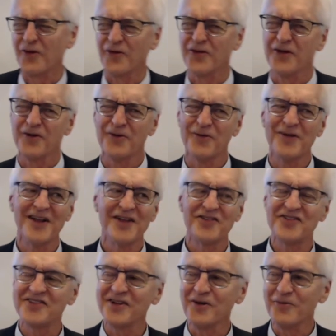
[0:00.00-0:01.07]
although
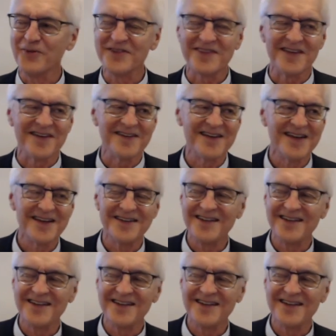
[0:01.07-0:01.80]
still with the